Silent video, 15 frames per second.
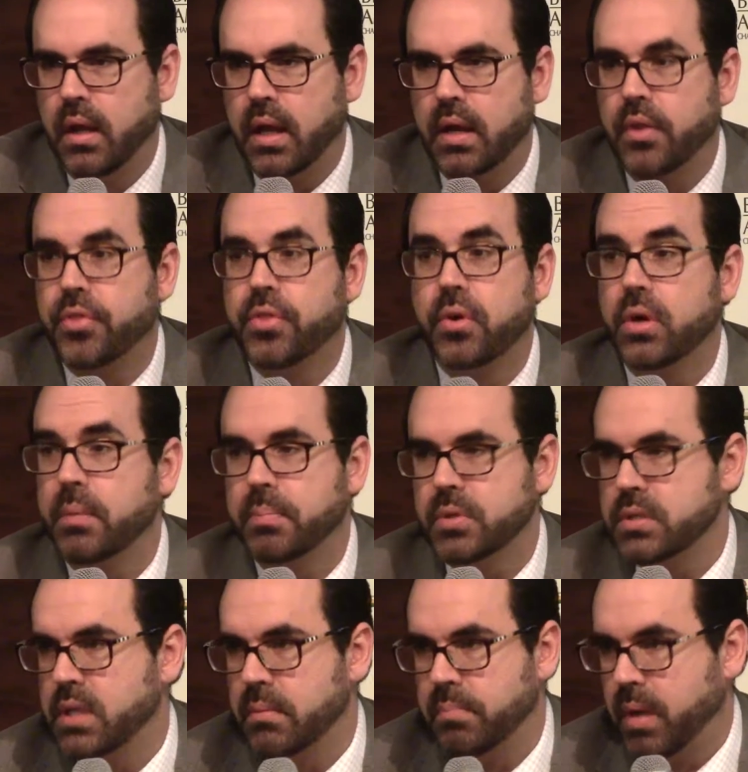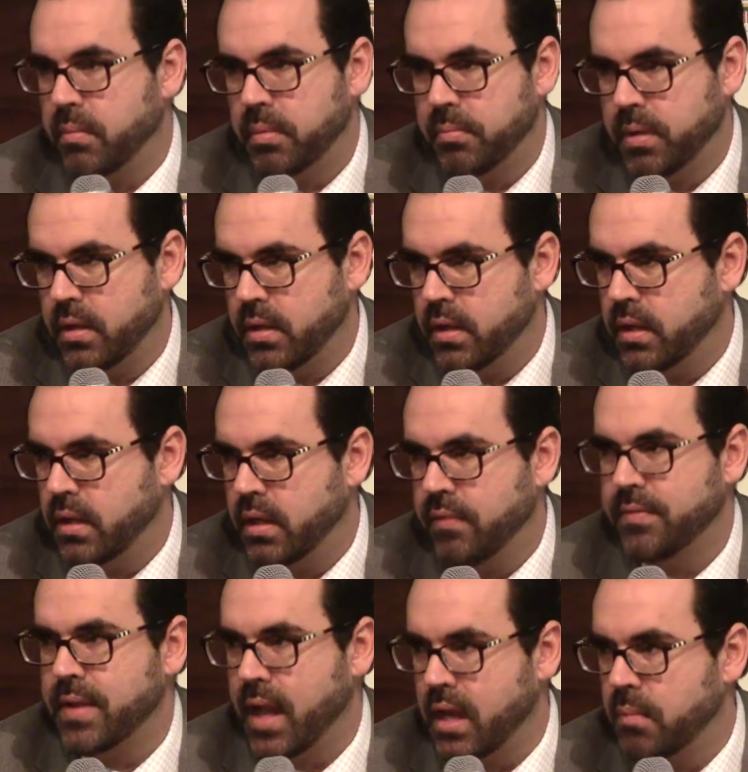a 30% probability
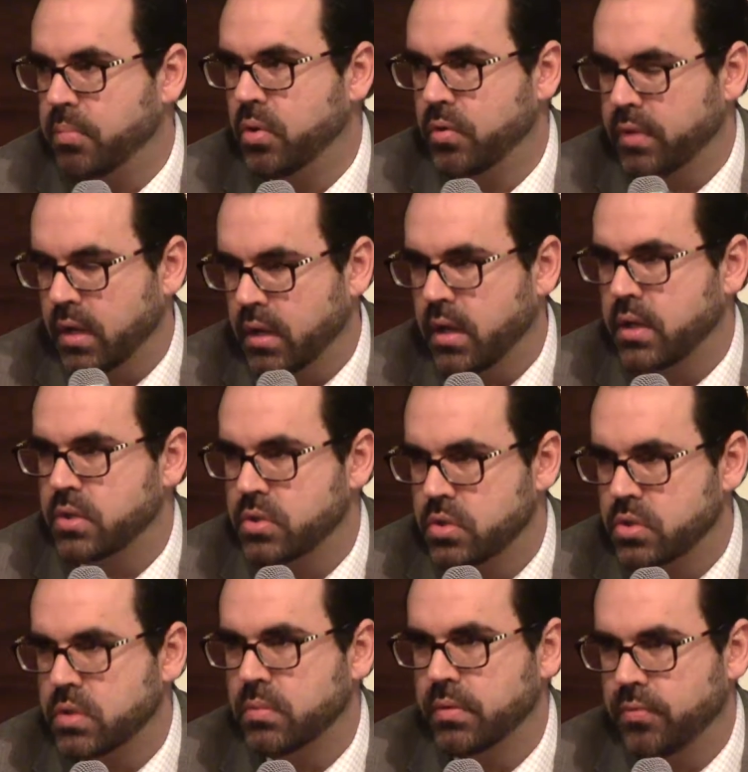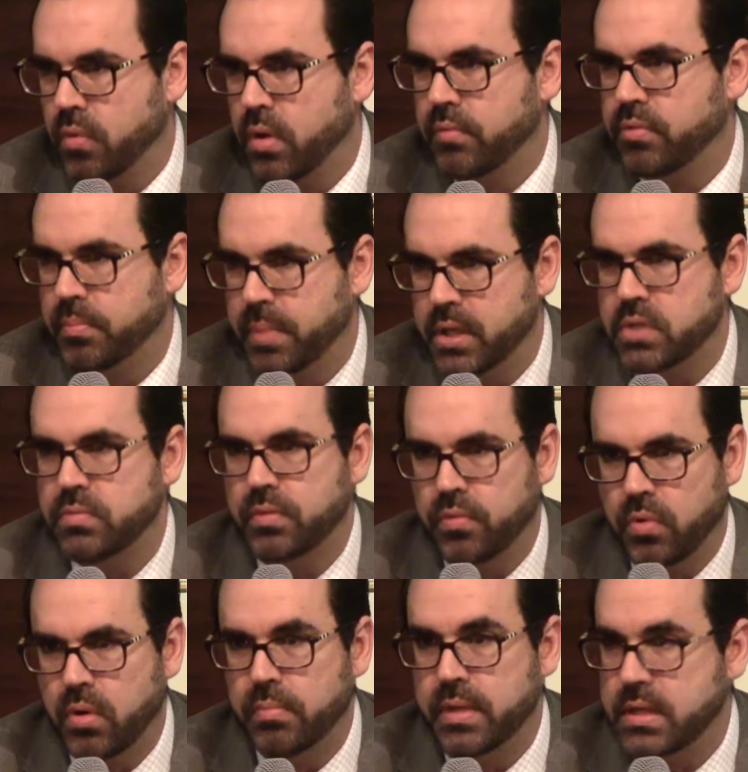of not approving a constitutional reform for pension
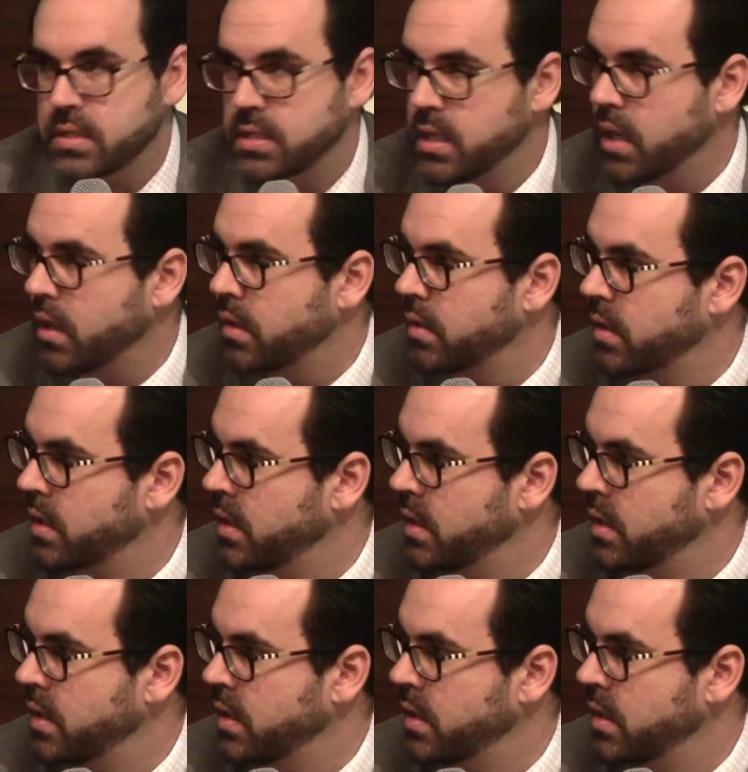reform this year.